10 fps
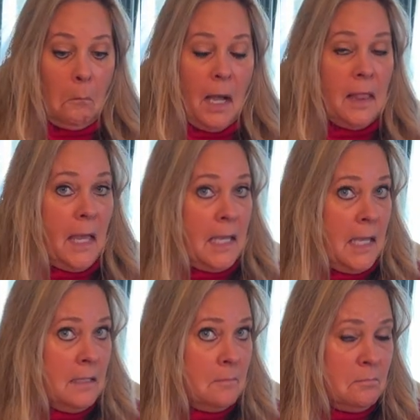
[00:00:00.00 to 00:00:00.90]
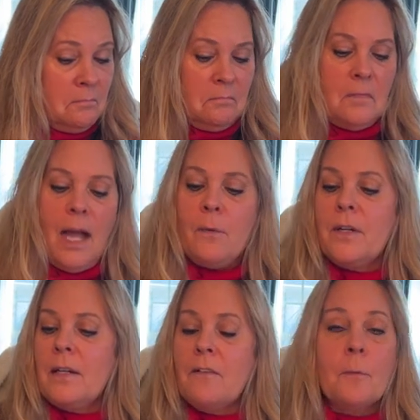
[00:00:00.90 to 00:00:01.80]
I like it. I
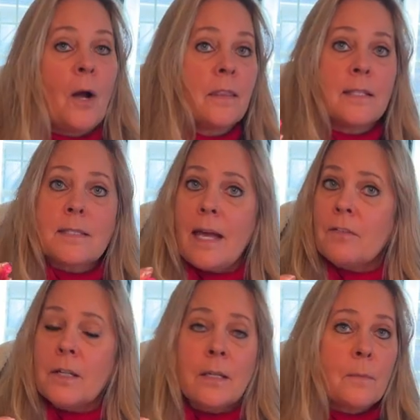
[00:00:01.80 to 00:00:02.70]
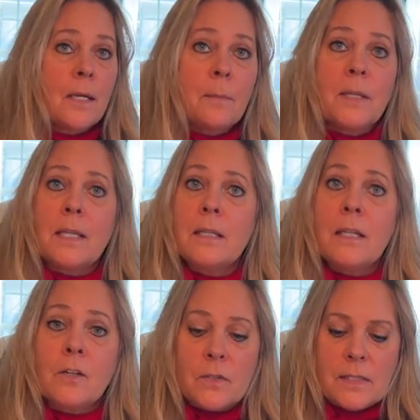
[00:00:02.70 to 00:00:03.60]
would have never bought this ever in a million
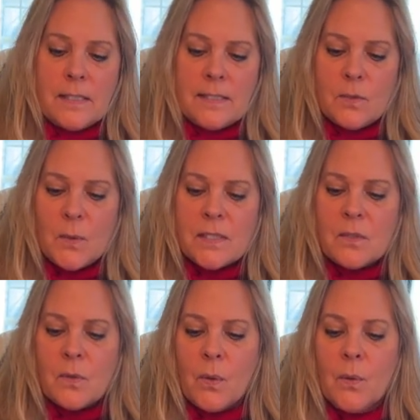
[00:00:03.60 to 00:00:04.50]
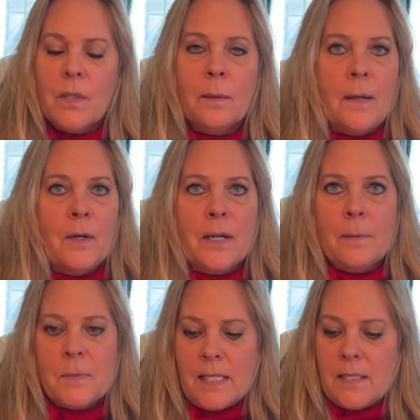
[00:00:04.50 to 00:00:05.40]
years. This is what's so cool about
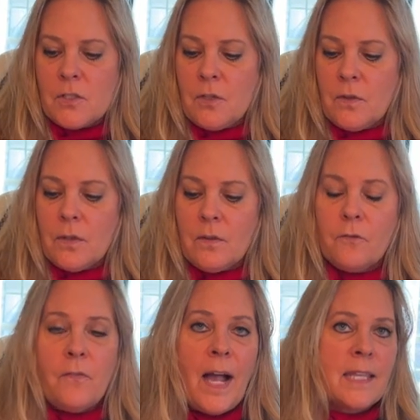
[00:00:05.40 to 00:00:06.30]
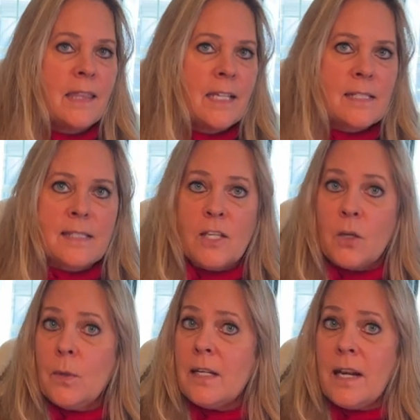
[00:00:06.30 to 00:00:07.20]
Ipsy, is you find things that
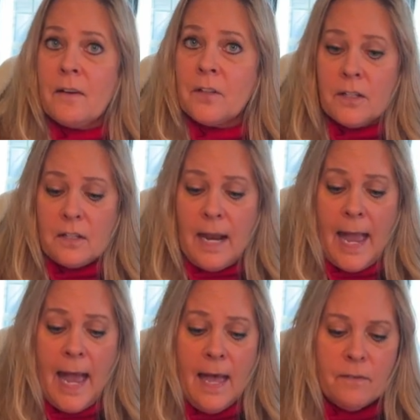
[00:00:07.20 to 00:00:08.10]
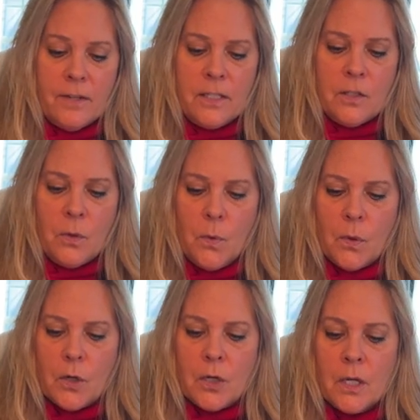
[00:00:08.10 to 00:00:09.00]
you would never have in
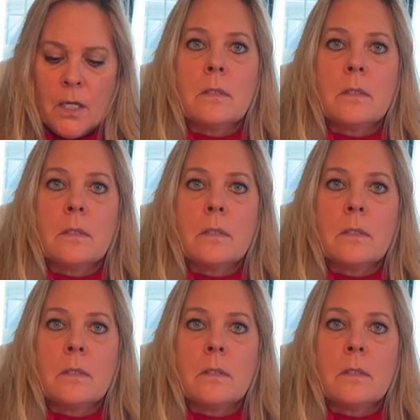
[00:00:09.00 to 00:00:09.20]
your